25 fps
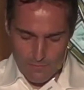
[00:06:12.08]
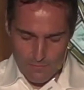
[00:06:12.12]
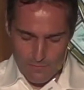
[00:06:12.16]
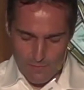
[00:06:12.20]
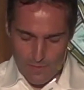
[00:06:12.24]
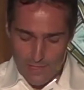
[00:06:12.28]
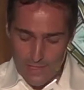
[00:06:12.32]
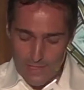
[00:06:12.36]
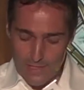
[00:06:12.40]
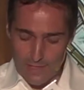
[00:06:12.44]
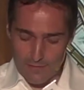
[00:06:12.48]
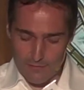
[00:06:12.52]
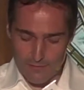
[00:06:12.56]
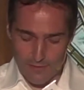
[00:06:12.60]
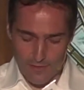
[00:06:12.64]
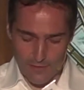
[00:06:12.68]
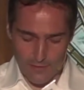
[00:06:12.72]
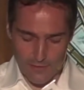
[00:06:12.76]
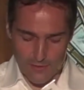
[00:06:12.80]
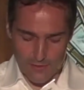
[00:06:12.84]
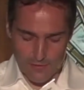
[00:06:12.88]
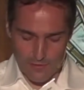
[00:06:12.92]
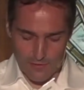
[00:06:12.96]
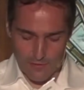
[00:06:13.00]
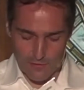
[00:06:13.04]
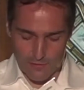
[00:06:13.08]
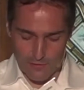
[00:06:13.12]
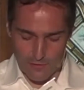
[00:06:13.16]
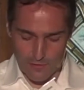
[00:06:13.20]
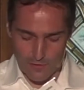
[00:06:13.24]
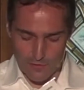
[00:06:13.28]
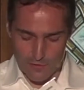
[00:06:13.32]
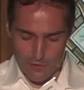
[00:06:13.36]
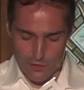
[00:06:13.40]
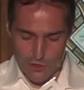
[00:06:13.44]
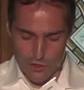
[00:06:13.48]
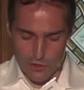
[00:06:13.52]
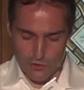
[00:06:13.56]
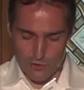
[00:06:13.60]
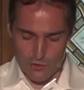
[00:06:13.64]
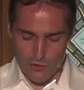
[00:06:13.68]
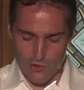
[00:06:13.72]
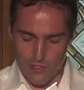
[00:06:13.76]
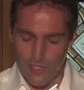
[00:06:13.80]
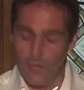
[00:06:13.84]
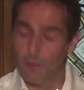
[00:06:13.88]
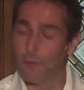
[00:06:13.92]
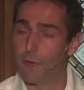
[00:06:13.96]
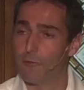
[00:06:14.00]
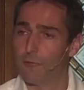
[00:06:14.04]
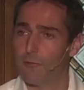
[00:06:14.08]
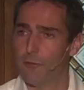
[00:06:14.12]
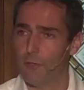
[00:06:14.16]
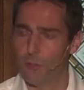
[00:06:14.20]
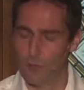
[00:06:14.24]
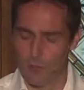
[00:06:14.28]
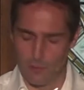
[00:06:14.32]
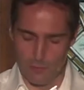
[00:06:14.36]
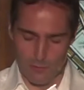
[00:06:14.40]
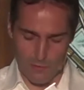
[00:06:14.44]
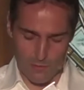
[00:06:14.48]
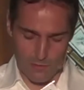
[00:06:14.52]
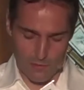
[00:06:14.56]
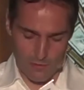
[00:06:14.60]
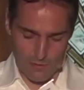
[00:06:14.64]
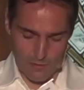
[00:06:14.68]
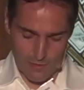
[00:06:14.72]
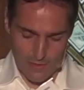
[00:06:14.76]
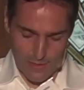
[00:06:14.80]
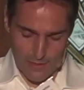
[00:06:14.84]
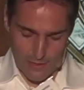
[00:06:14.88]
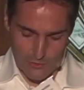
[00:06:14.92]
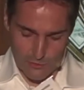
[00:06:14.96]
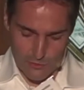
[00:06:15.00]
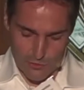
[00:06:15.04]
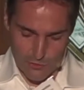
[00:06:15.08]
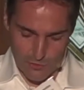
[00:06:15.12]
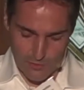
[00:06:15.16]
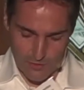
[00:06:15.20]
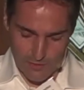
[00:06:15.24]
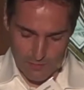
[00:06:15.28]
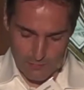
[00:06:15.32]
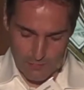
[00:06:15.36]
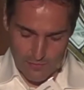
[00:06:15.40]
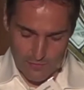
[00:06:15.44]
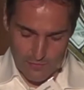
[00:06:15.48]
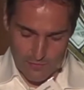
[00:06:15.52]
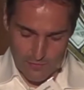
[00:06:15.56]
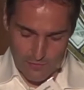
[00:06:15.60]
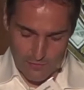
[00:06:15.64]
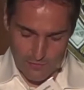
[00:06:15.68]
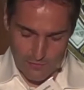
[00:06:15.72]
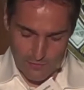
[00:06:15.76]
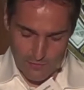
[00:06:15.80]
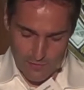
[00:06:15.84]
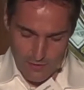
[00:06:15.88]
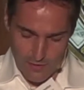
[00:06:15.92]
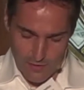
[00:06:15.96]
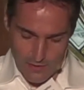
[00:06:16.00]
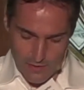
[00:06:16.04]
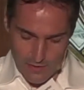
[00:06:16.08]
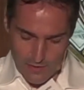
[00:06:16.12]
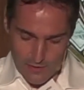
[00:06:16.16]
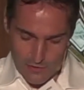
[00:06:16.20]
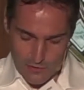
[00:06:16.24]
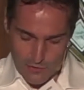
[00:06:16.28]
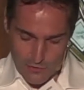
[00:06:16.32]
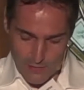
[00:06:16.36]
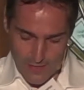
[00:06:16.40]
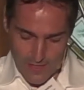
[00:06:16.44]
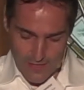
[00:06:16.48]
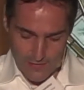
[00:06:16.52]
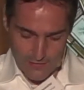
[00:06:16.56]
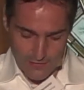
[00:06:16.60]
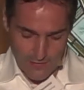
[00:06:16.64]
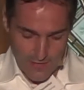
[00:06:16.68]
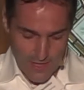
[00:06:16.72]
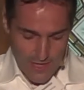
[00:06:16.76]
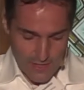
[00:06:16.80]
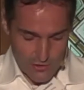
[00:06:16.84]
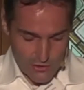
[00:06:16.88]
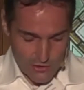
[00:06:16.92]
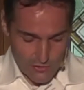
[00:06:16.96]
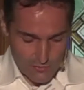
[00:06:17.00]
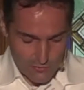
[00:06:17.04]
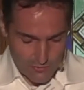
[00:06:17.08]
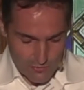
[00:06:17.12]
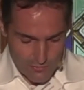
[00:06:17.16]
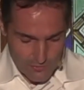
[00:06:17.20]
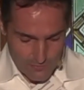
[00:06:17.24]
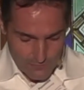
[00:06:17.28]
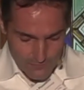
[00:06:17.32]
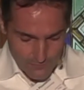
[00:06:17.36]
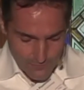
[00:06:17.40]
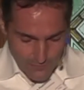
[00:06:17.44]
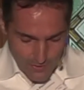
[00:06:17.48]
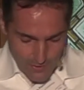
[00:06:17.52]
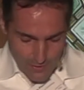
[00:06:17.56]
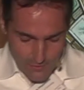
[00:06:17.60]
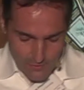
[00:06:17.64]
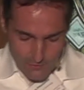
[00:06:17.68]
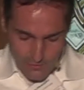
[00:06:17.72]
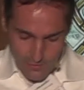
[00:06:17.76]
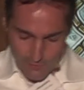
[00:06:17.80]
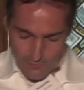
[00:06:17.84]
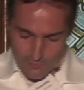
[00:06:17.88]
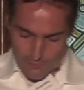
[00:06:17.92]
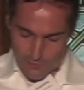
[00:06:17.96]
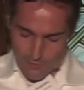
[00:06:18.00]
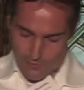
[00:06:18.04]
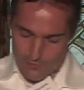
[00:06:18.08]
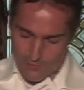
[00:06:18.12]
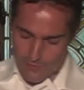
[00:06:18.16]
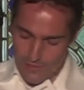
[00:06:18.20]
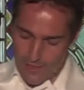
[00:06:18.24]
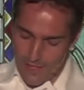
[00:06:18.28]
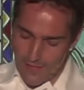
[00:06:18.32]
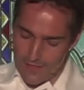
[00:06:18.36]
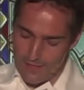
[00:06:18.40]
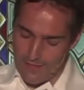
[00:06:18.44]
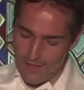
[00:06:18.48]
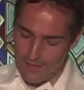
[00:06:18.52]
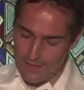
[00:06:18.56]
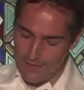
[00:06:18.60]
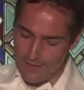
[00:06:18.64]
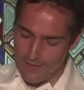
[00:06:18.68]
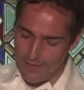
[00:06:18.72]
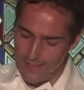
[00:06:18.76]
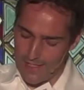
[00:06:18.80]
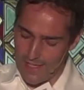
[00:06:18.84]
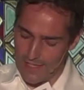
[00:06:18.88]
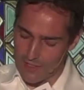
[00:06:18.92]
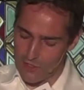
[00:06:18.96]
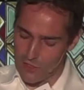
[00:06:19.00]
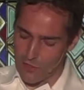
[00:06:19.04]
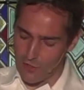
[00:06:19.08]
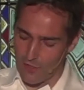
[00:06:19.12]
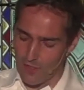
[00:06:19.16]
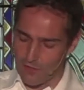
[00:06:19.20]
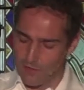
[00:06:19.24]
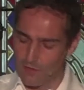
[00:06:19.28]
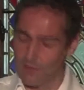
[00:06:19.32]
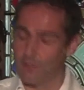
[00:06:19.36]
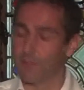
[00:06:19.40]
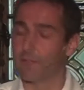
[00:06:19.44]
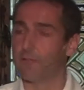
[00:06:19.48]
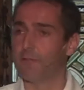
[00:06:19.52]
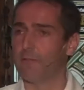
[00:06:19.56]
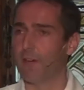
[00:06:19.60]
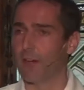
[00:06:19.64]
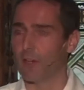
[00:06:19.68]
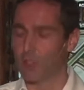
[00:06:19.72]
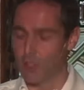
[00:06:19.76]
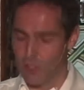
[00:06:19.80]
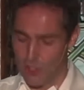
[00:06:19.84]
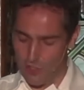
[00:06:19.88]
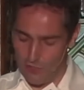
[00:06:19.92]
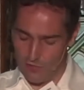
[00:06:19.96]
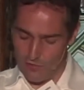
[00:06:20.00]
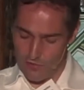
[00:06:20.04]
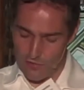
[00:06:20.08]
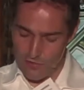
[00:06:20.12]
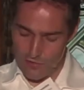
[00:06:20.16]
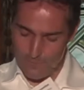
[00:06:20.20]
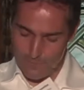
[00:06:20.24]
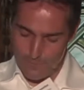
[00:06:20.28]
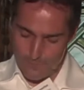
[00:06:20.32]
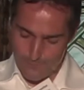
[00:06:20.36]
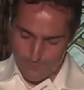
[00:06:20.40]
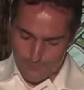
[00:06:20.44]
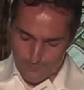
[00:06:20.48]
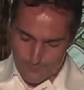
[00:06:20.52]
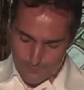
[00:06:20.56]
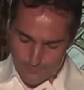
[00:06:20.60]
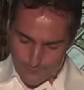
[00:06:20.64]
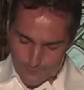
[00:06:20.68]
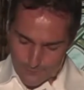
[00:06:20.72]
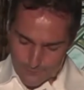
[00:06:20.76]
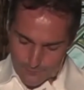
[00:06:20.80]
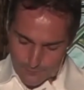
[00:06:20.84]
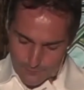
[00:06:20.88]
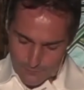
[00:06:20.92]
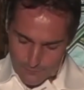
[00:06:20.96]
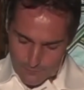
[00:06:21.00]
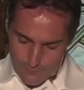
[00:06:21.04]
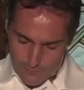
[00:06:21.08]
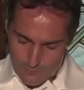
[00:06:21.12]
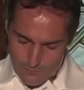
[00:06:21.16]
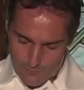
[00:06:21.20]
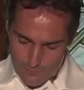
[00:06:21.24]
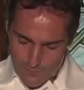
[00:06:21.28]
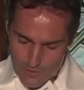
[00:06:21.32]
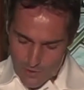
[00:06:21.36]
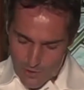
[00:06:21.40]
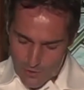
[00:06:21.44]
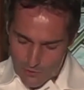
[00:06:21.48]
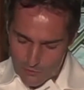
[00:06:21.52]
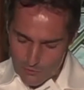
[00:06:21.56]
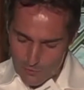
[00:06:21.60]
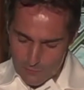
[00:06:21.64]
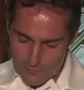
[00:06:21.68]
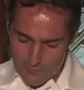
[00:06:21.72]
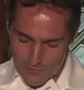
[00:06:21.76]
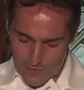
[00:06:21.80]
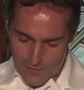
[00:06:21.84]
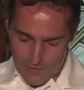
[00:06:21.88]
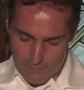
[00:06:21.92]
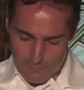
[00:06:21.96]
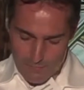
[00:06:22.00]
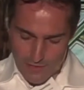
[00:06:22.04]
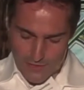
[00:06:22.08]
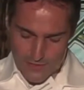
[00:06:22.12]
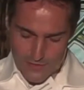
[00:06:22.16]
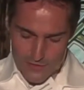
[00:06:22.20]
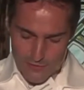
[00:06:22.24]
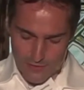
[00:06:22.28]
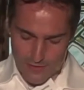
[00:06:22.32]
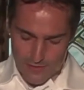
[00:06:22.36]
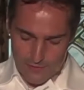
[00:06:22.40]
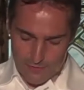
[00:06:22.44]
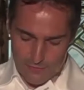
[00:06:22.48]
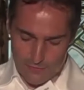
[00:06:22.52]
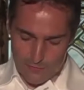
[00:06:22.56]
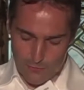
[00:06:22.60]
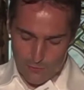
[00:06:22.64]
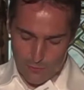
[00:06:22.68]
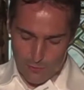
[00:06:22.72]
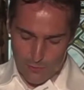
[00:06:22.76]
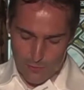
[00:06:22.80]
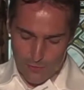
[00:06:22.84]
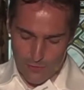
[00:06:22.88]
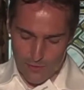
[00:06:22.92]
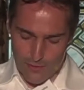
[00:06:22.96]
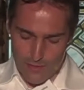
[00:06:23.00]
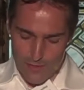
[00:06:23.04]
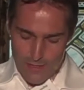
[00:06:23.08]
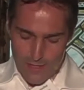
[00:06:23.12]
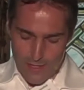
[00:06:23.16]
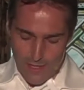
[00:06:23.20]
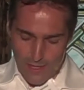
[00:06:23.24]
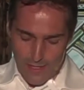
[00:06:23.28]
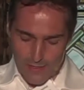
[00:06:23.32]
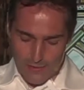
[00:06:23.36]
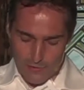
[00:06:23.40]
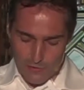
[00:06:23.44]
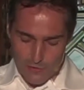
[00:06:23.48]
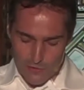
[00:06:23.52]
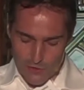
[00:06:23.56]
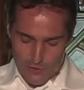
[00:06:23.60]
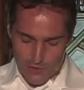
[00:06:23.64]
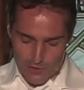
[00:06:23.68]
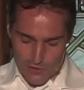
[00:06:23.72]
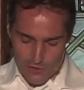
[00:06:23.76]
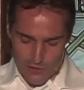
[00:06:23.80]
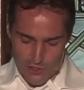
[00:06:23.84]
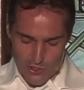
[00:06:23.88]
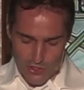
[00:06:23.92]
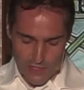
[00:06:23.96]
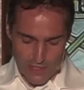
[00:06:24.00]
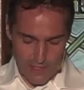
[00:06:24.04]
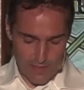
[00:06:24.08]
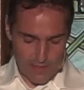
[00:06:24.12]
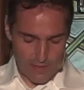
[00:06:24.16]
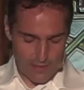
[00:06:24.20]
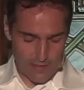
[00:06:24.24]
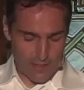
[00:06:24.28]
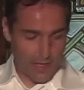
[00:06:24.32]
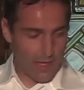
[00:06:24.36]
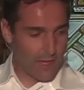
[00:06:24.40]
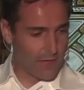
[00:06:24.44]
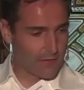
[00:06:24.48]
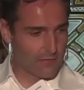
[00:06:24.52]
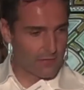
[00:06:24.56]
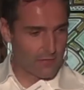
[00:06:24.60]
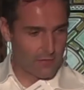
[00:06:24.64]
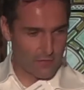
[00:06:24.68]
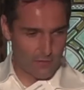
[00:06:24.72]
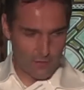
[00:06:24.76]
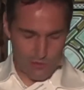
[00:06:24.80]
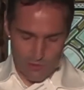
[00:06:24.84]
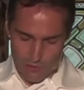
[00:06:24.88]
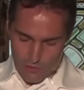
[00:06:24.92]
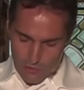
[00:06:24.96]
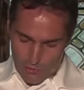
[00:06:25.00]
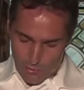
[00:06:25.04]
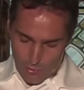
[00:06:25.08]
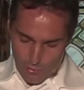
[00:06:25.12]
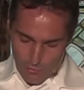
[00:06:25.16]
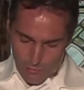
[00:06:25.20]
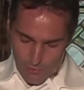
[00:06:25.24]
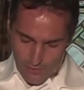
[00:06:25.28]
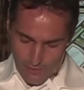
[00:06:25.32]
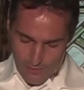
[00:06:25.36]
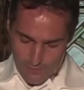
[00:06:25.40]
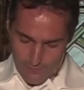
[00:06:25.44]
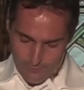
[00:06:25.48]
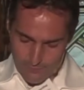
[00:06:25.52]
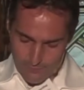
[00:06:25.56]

legally varied signatures, irrefutable electronic business transactions, self-sovereign identity and trust functions, sub-second money transfer, and trust chain as the core.